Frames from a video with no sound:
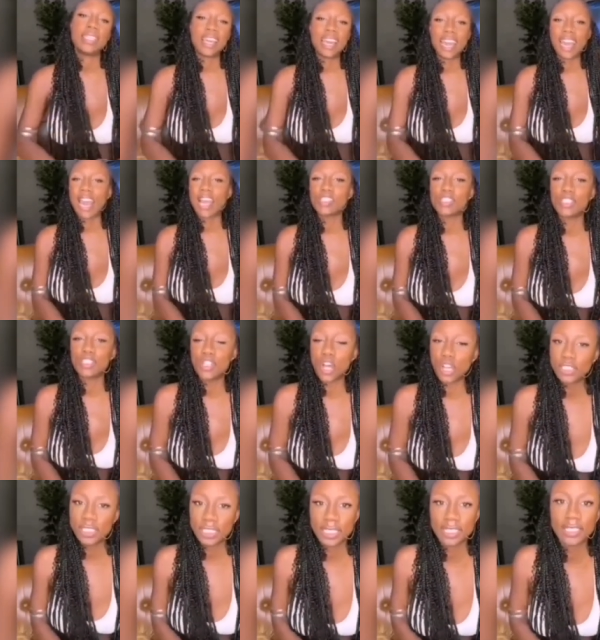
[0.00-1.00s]
that he has
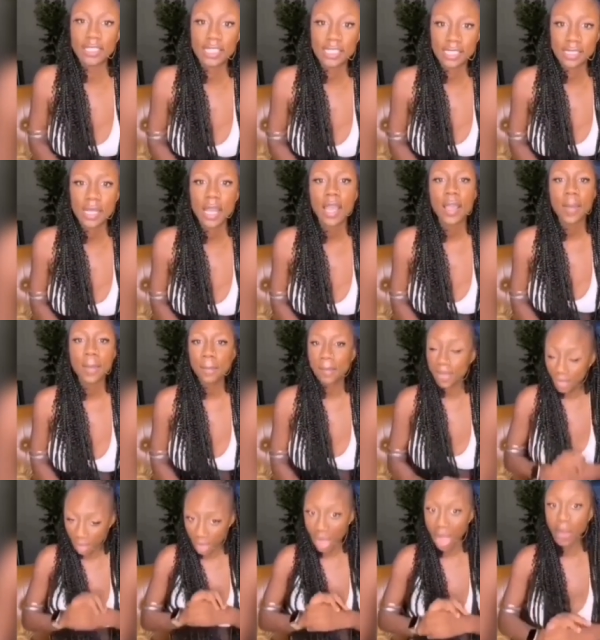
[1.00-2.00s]
done in this
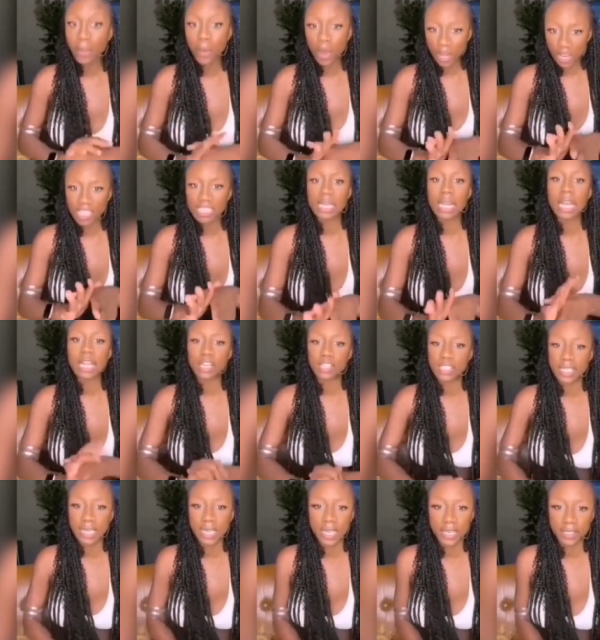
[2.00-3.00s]
and what has led
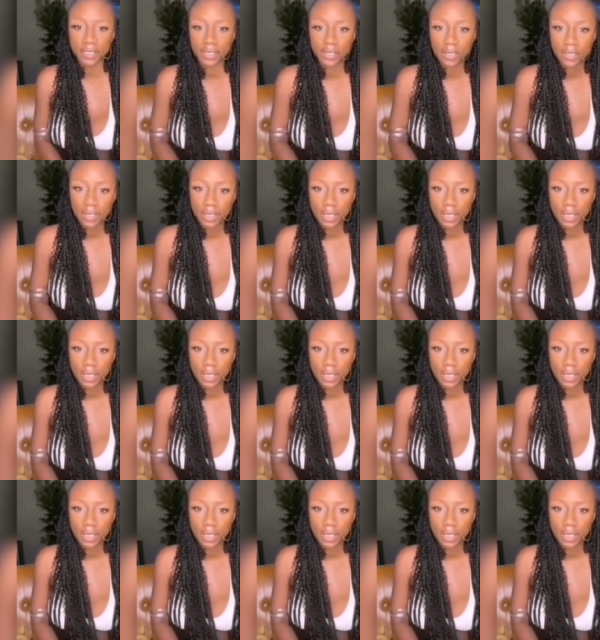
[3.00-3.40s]
us here.